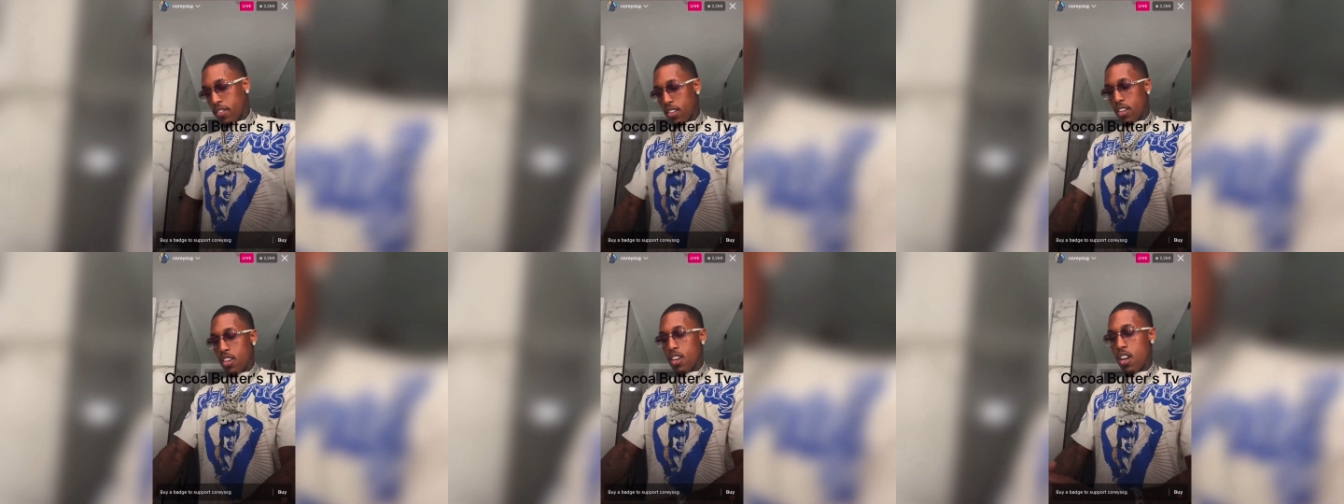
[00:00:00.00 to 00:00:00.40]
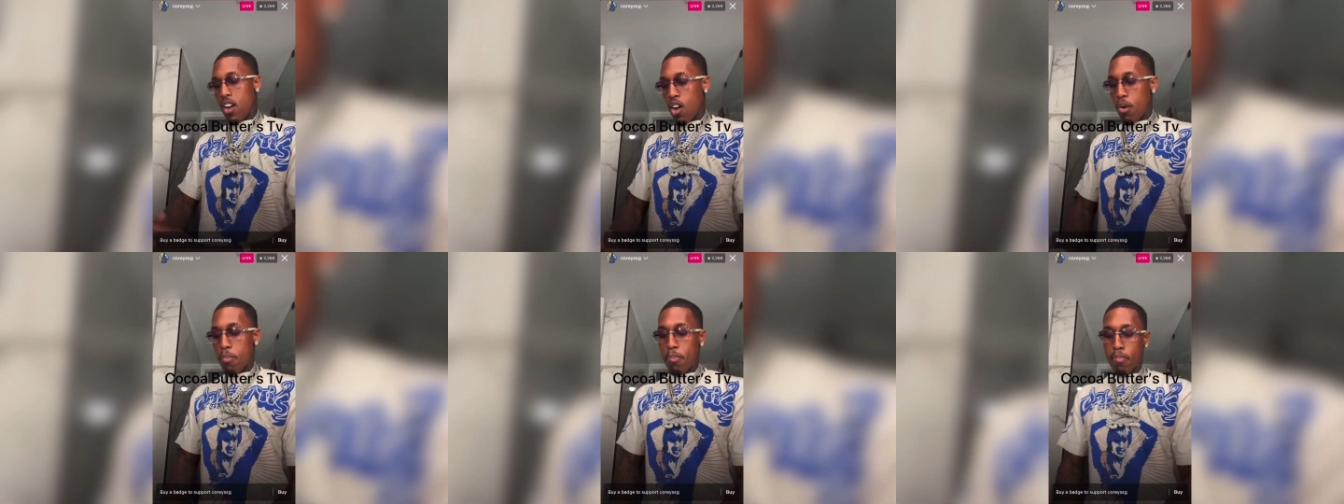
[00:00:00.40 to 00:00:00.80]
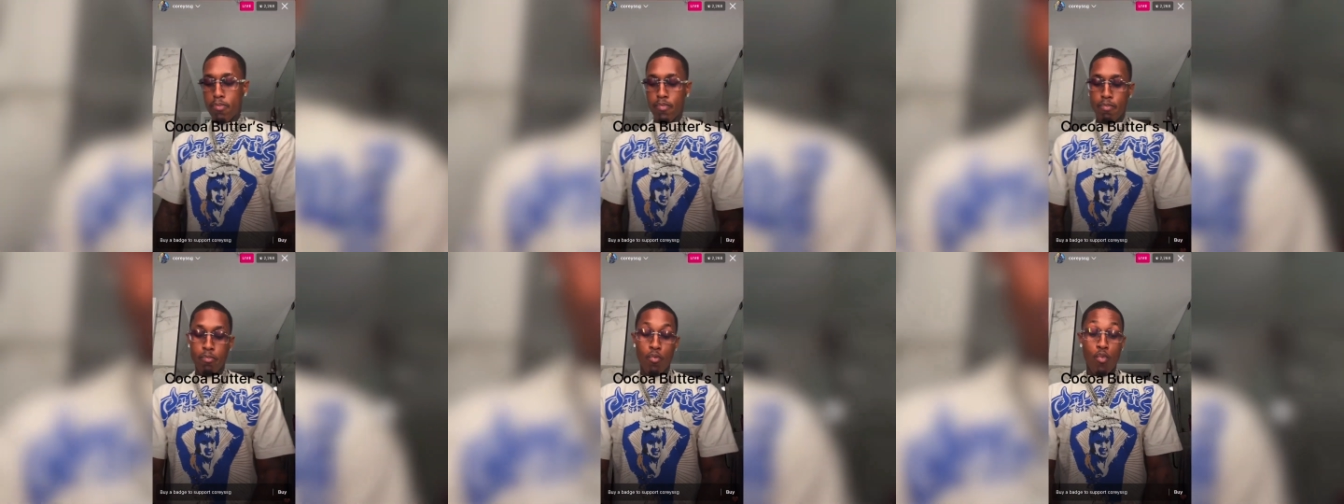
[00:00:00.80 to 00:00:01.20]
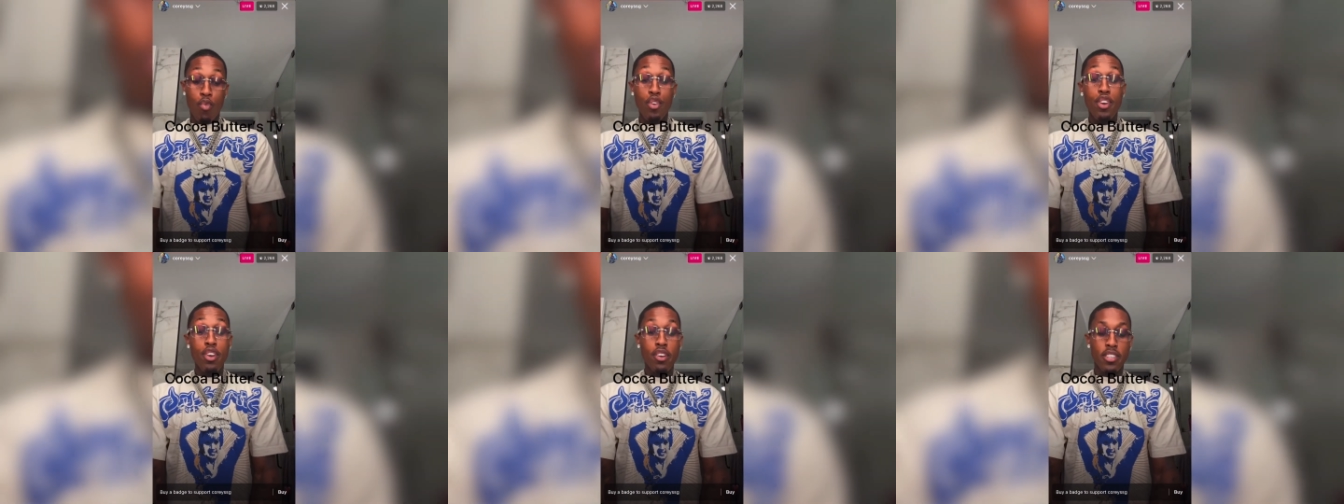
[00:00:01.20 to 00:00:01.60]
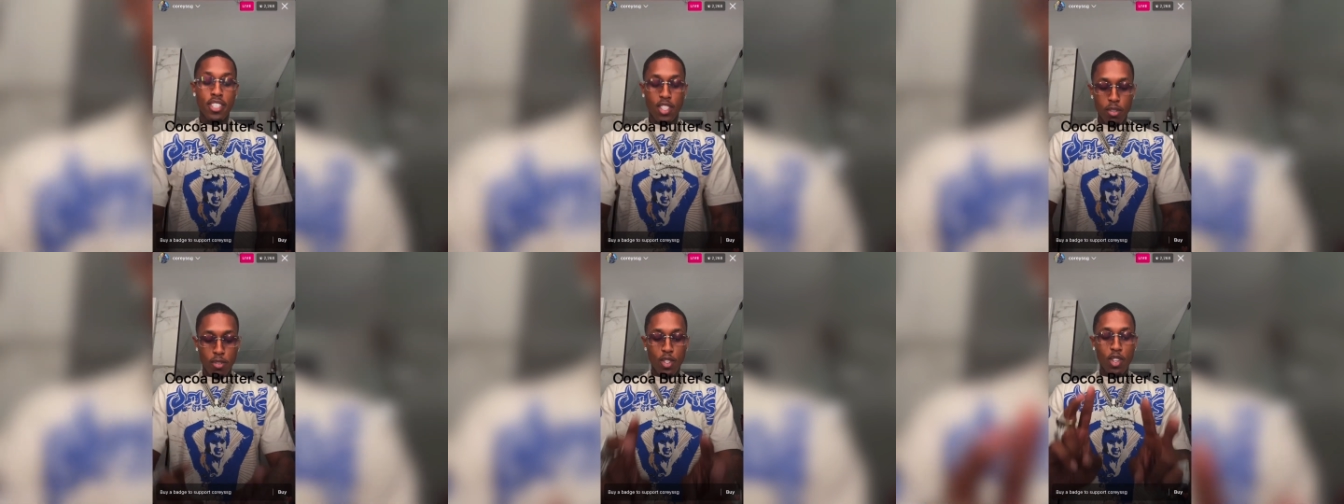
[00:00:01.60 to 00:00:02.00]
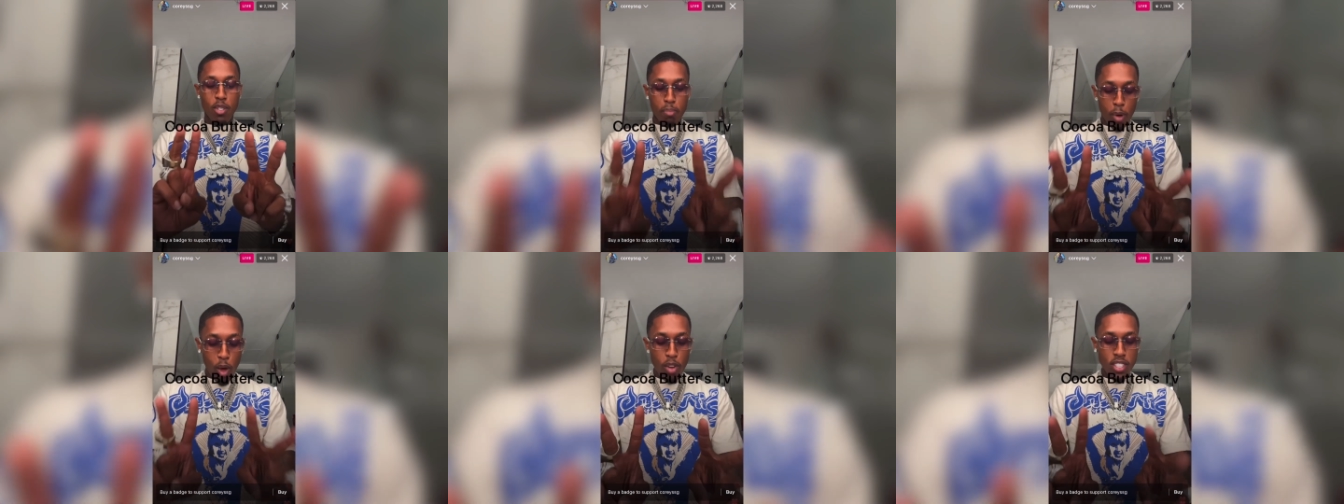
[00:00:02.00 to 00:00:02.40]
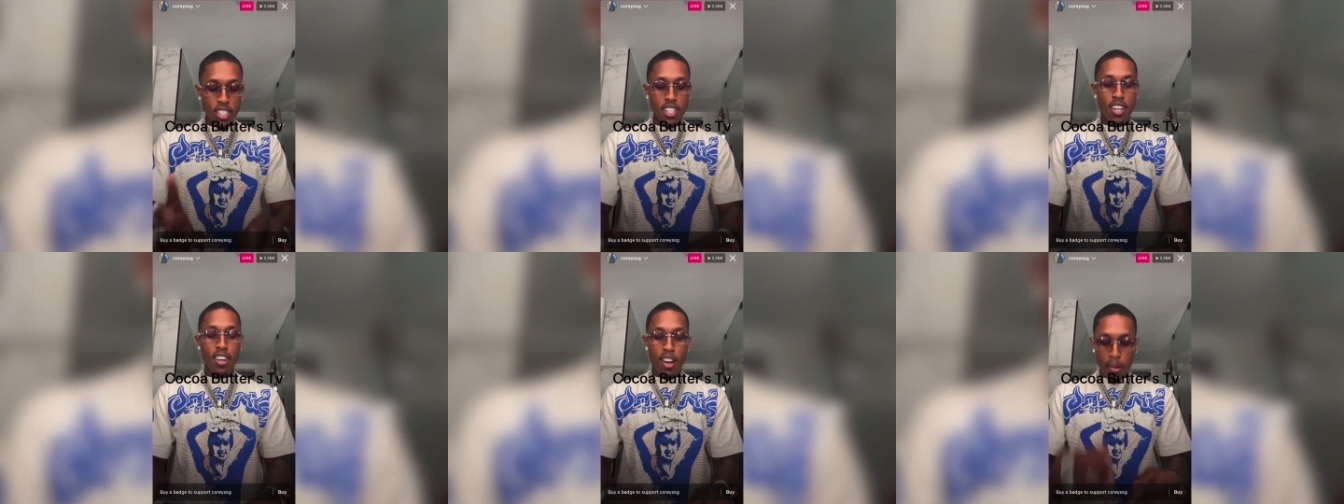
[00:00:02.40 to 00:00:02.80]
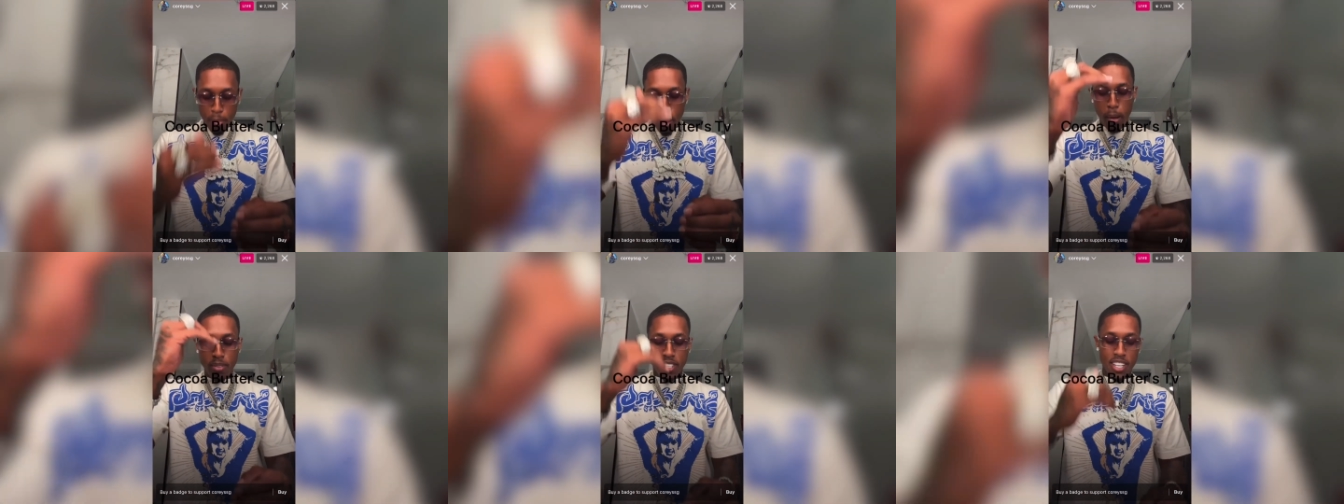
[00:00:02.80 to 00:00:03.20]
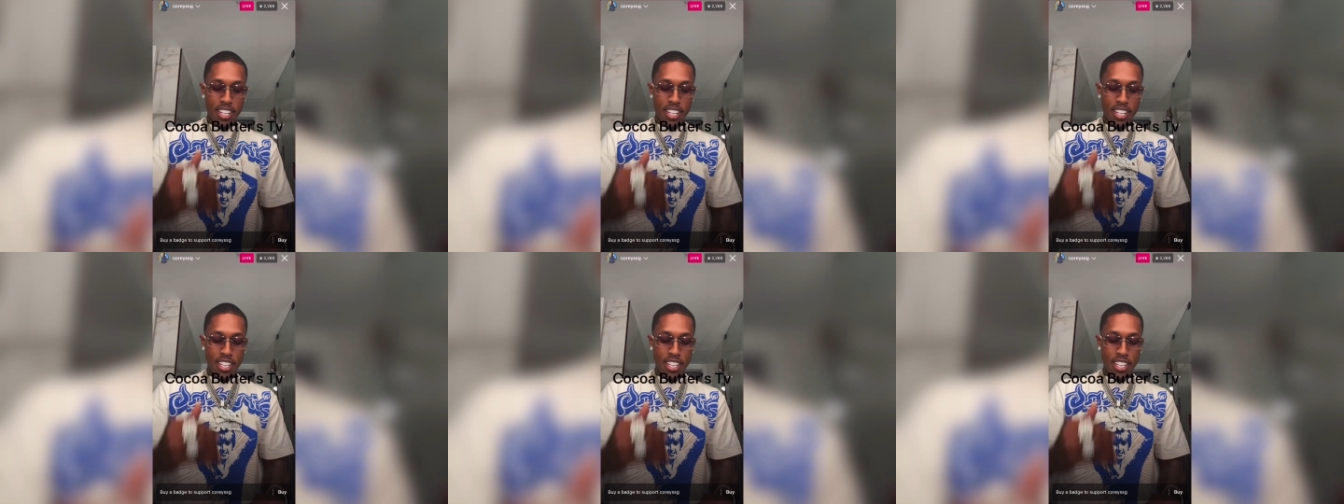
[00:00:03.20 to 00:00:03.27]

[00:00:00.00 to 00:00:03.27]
her real so, so supposedly her mom tell her this.